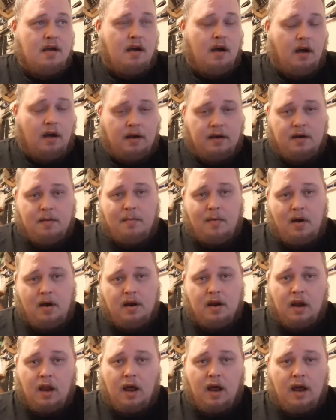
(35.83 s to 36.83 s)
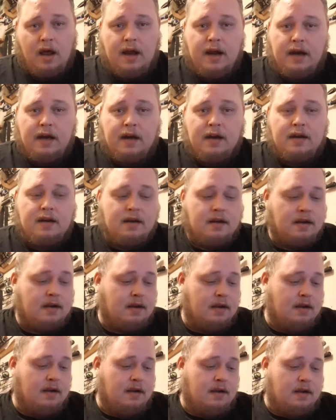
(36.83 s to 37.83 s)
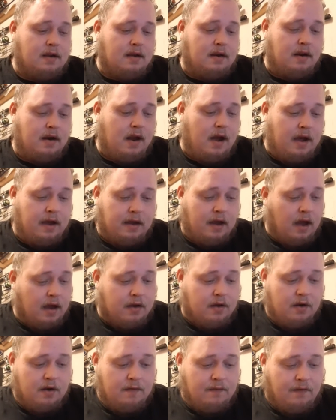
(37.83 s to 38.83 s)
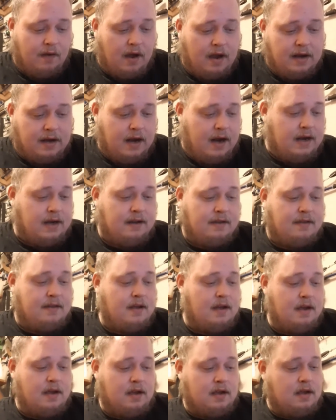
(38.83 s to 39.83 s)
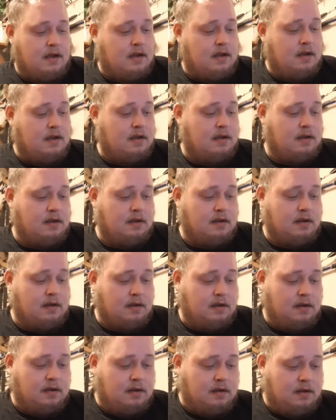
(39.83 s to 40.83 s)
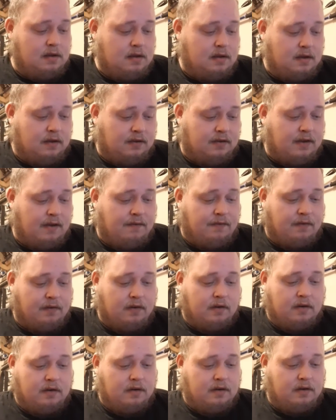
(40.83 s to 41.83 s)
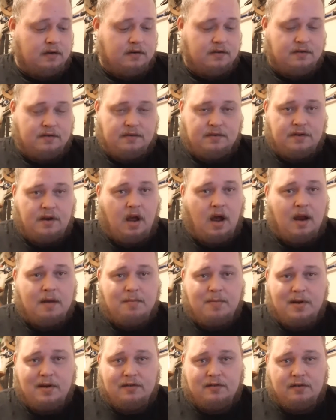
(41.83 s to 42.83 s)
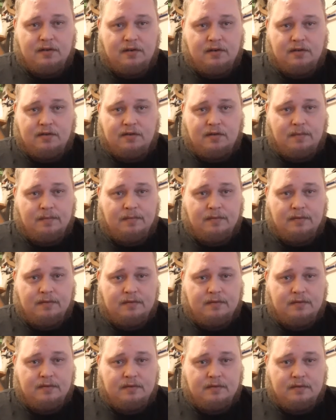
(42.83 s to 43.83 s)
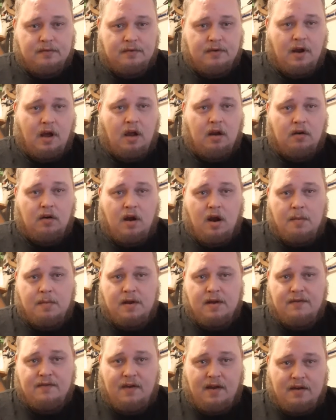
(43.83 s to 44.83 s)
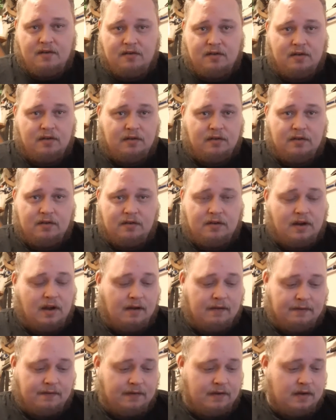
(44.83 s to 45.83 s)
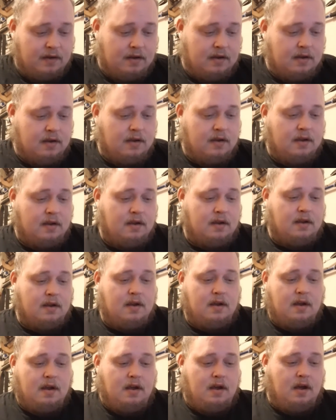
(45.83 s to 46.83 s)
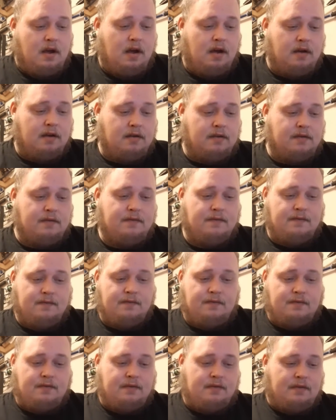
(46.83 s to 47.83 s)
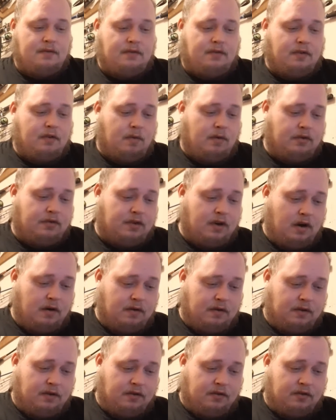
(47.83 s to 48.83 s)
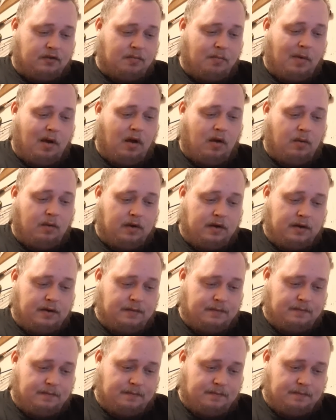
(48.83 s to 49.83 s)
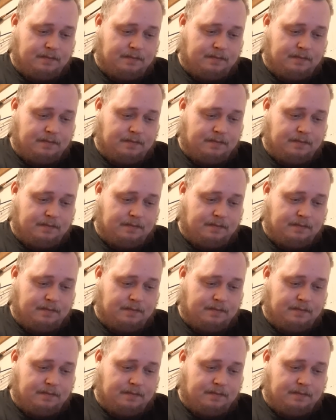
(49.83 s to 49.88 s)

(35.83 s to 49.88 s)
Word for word: on them online, and I, I couldn't find anything except for odd pictures from Dollarama Adventures and stuff. Uh, so we'll start with the small one.